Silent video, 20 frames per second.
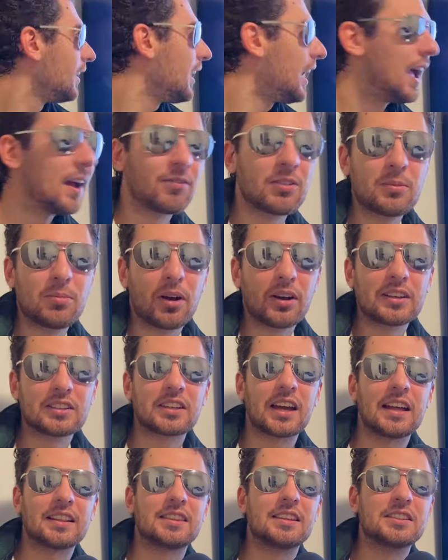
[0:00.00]
Everybody's
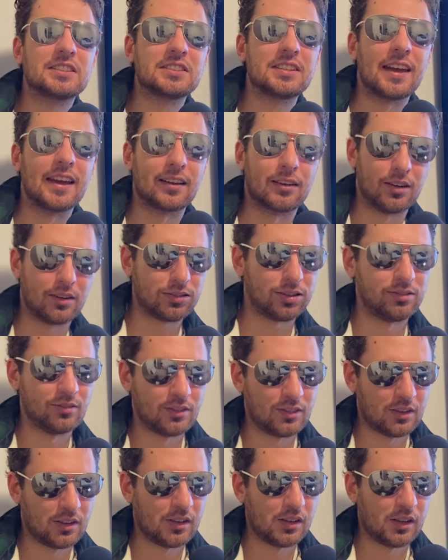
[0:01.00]
got this take.
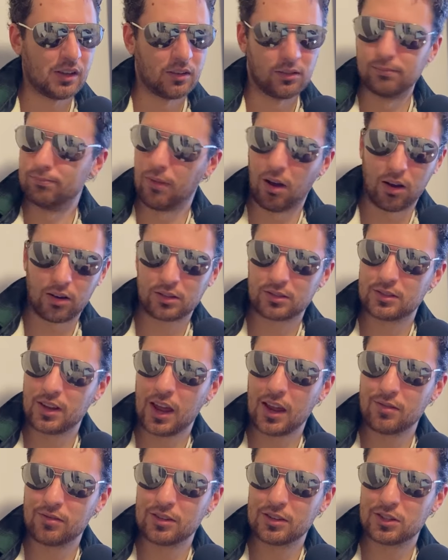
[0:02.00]
Mark
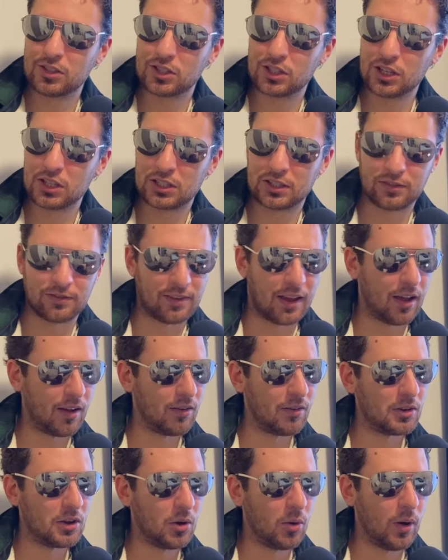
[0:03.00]
Davis just
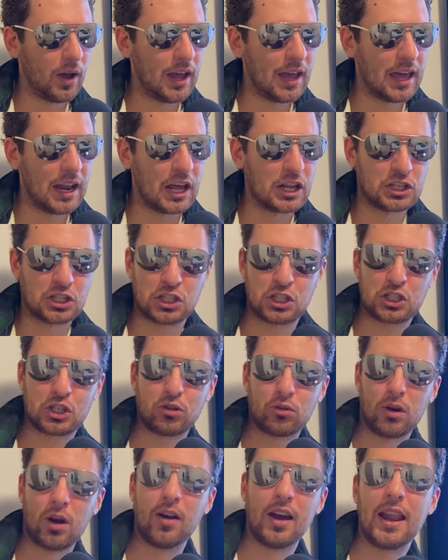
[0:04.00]
found a way to
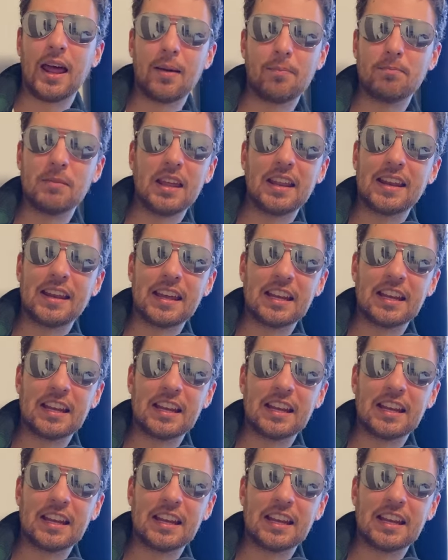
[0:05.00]
screw it up, didn't